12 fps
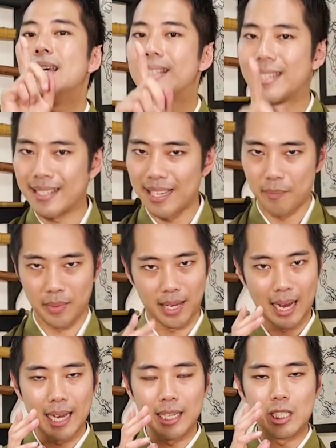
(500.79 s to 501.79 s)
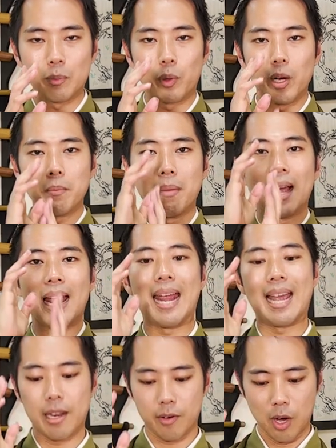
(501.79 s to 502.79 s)
it's the same thing i need to bring my
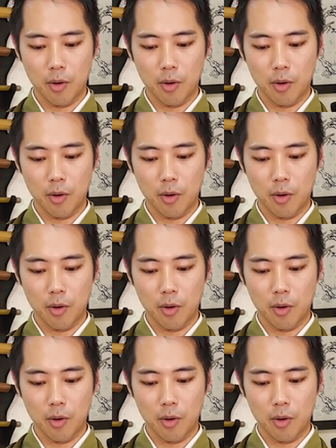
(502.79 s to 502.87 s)
hand